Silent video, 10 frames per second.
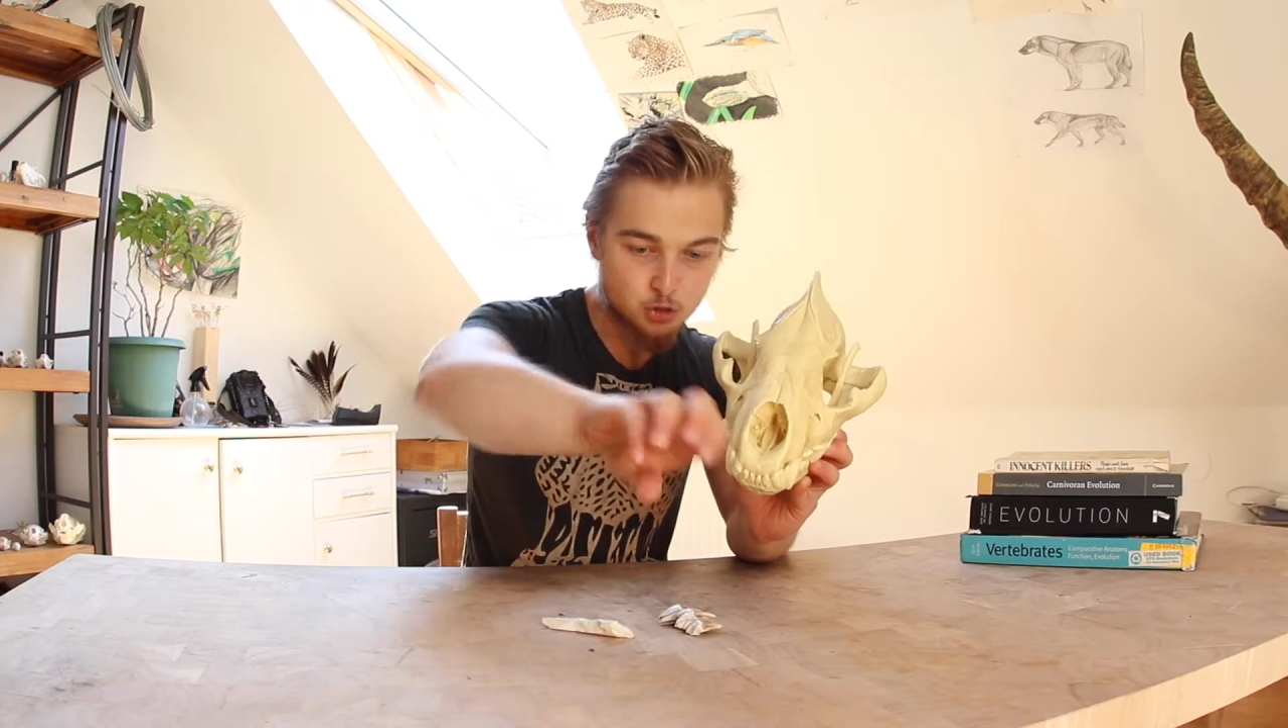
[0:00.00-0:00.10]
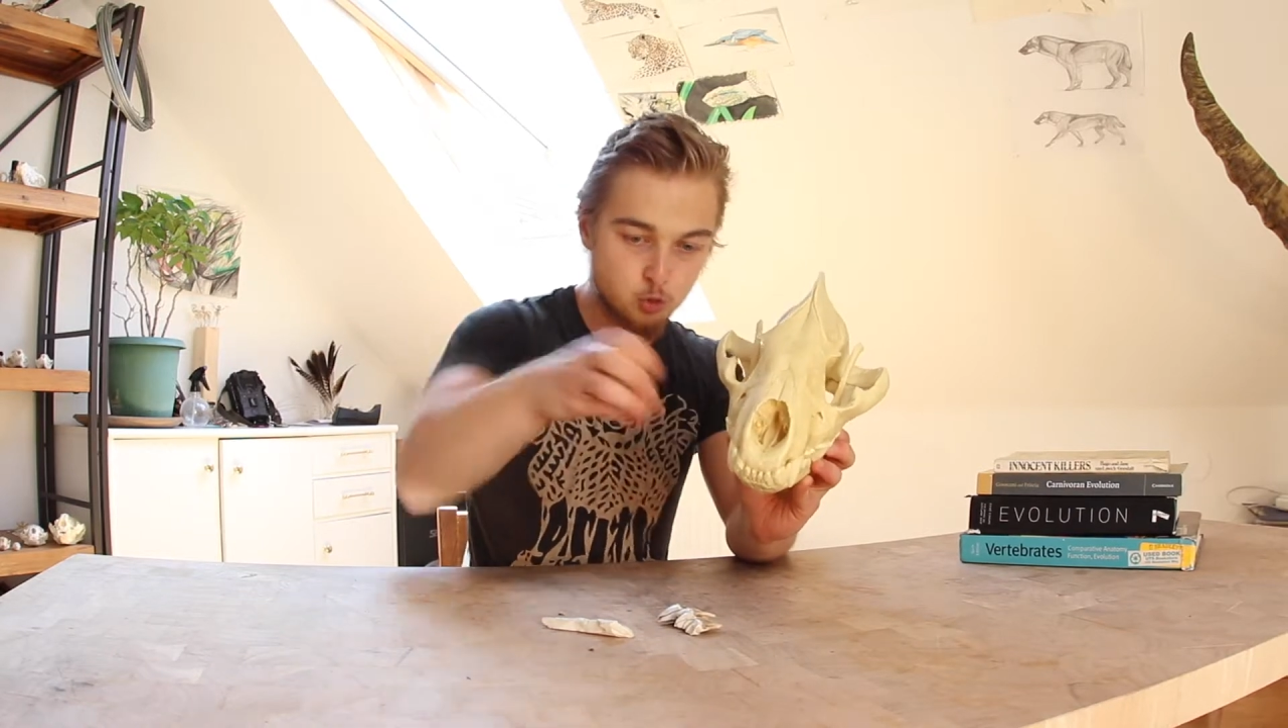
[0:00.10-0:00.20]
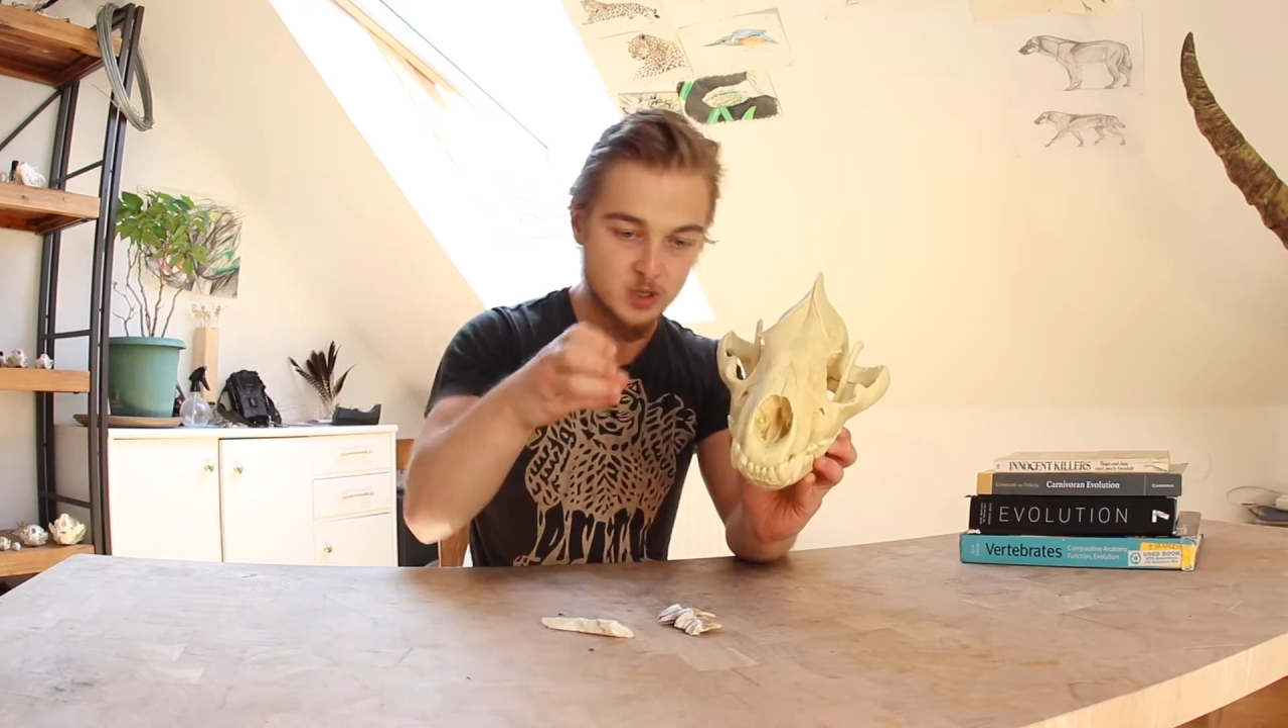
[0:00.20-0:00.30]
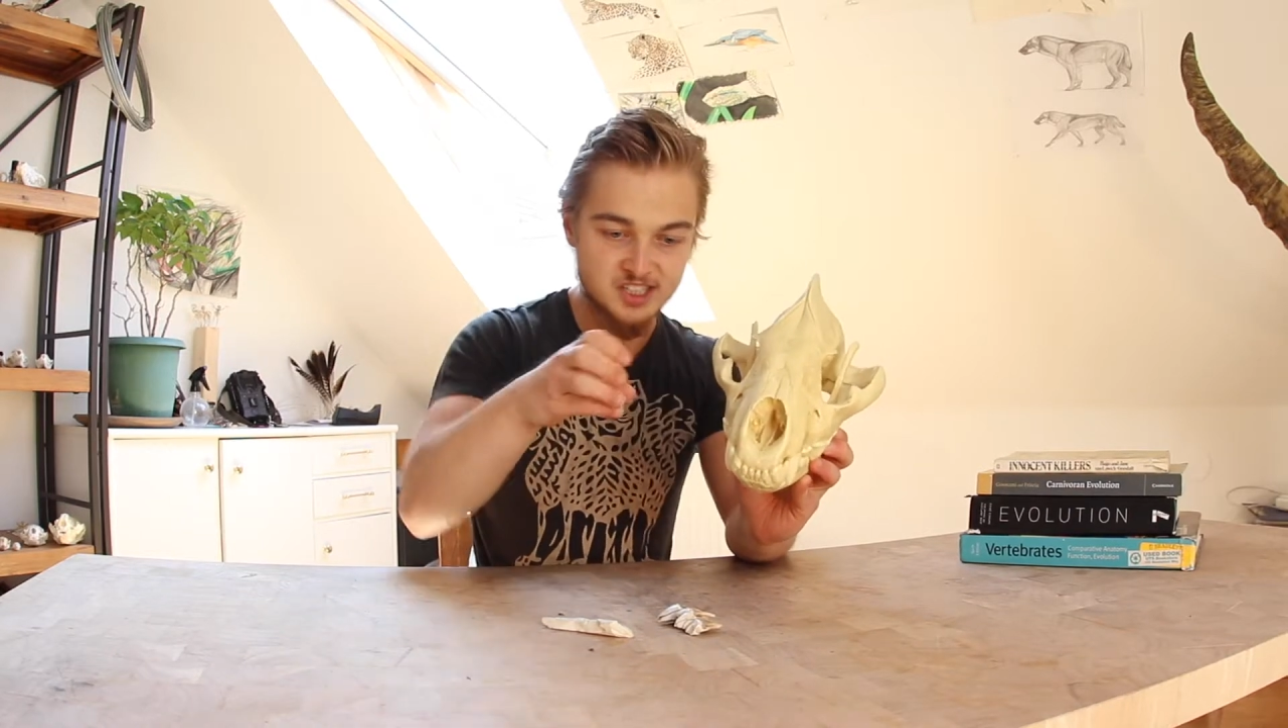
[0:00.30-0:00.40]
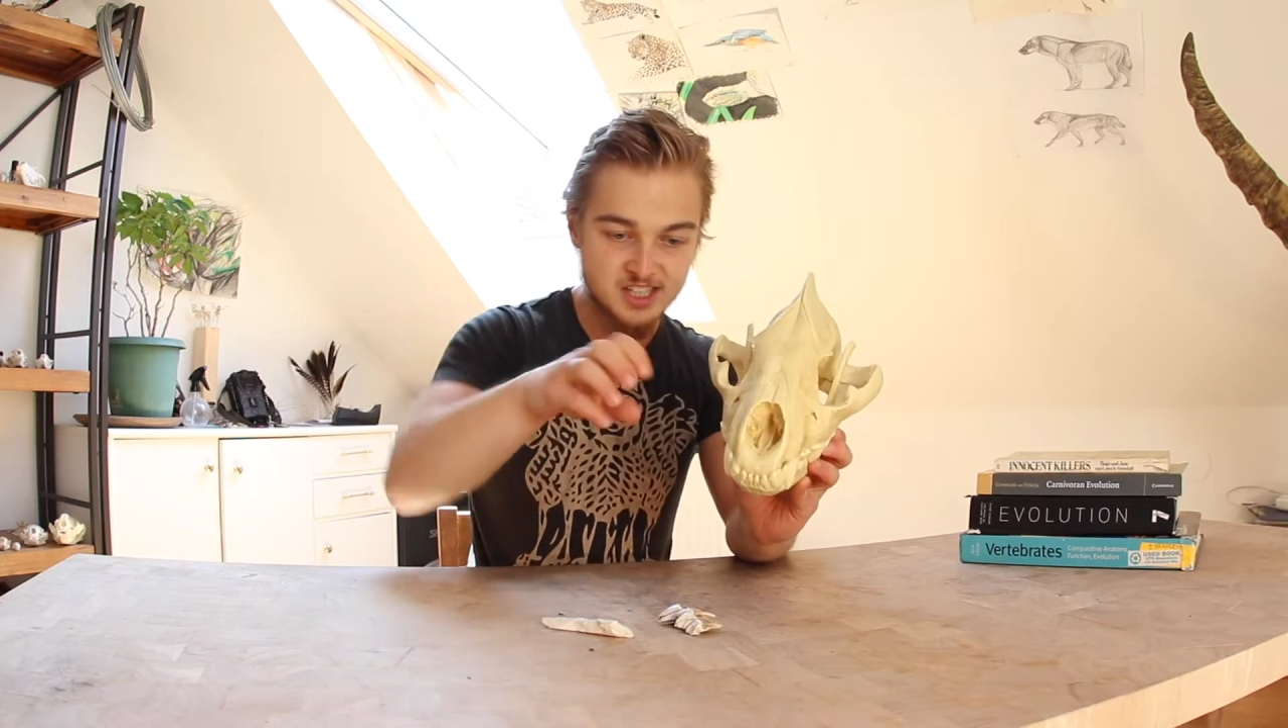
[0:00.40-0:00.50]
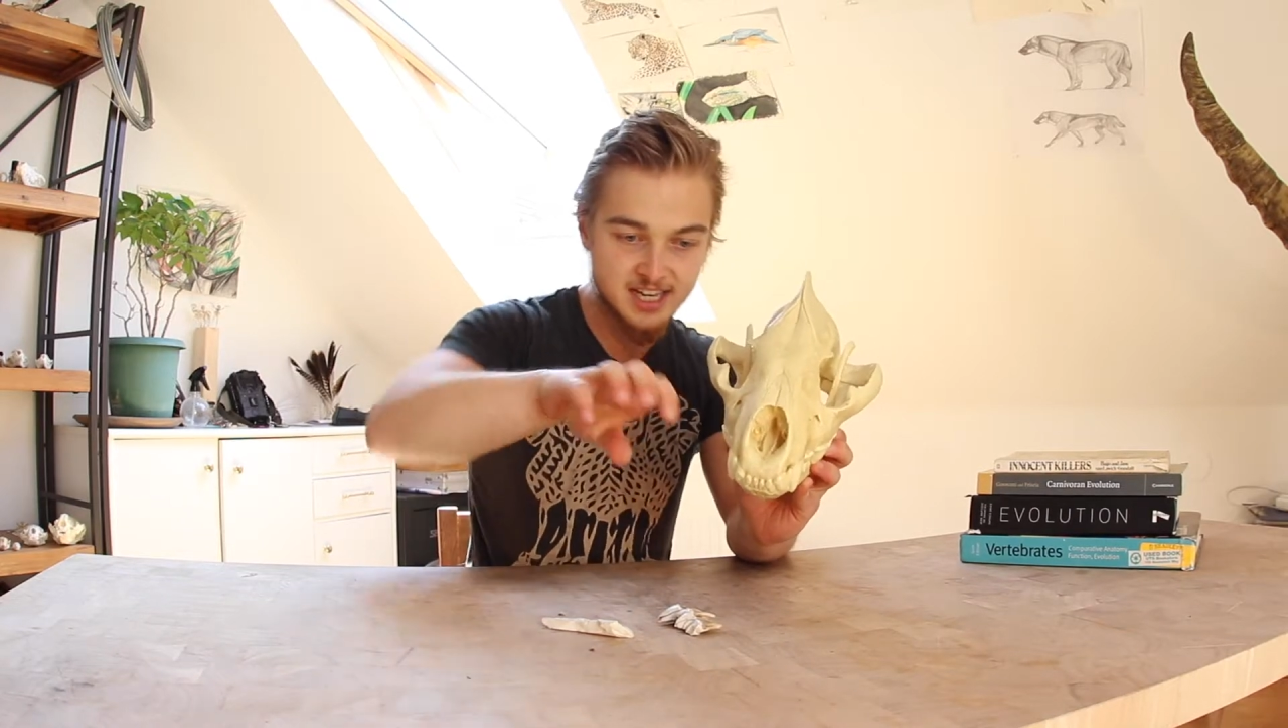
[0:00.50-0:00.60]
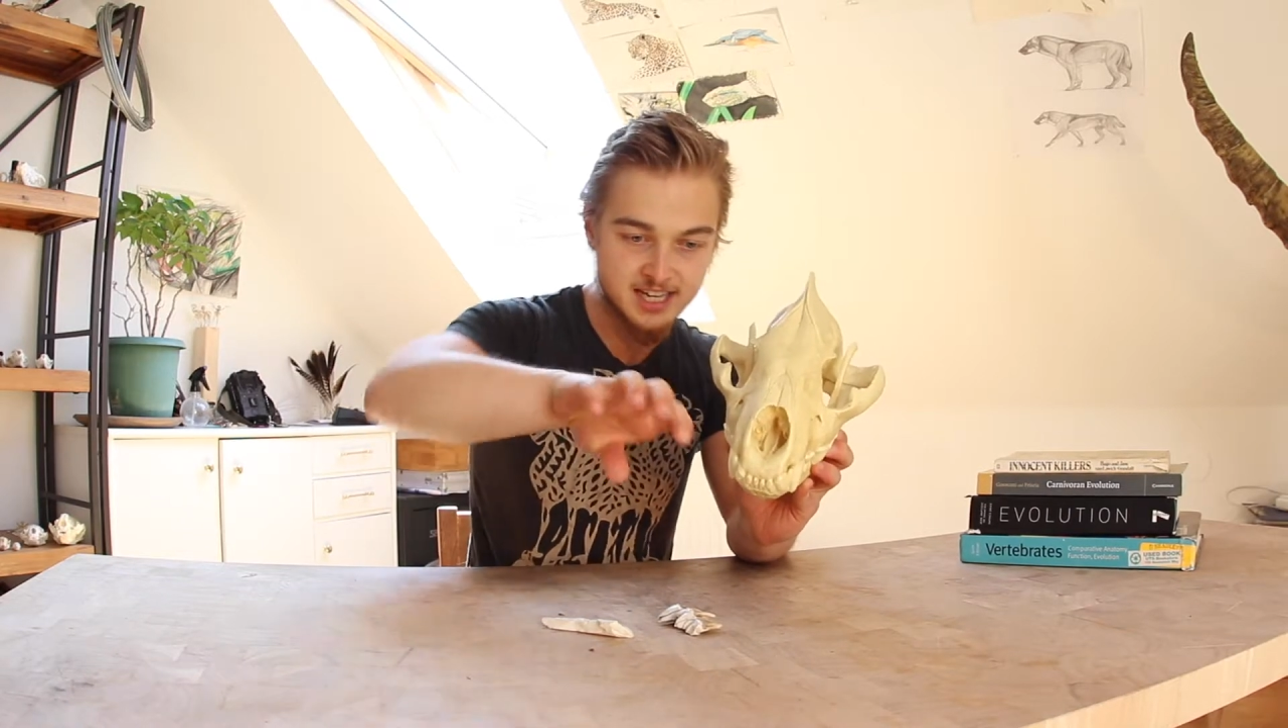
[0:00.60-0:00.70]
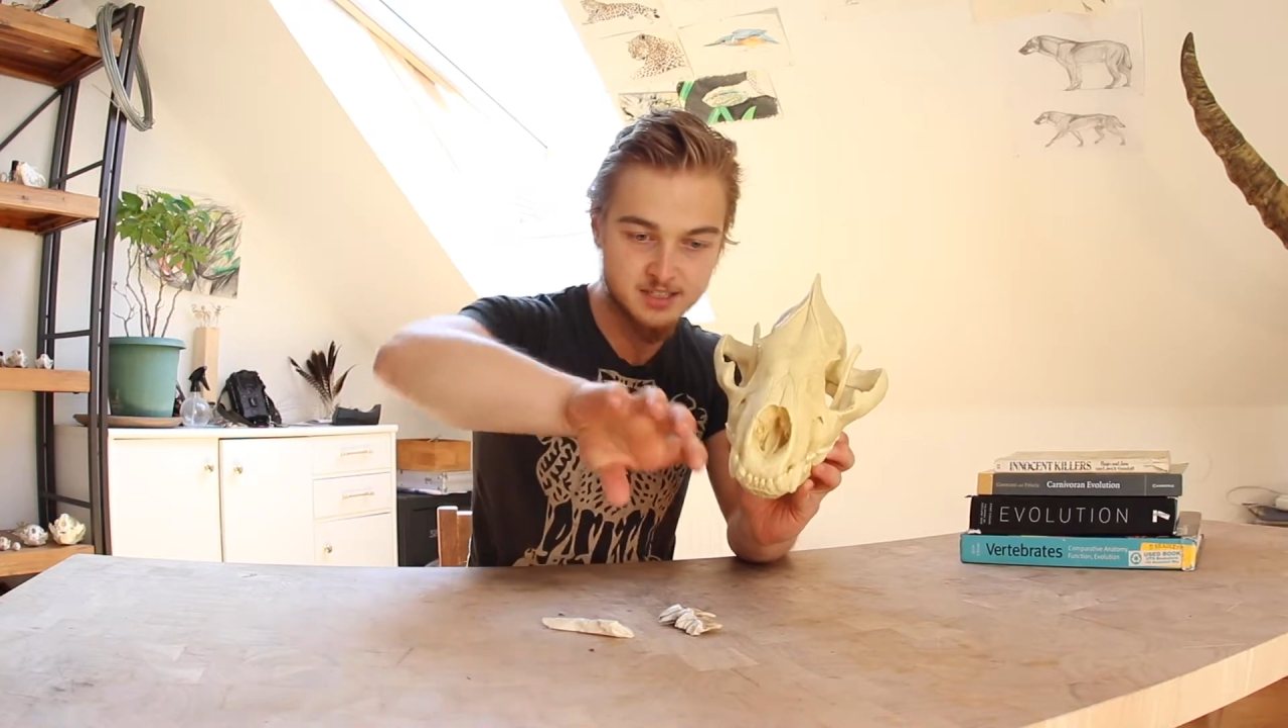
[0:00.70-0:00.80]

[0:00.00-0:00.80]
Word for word: twisting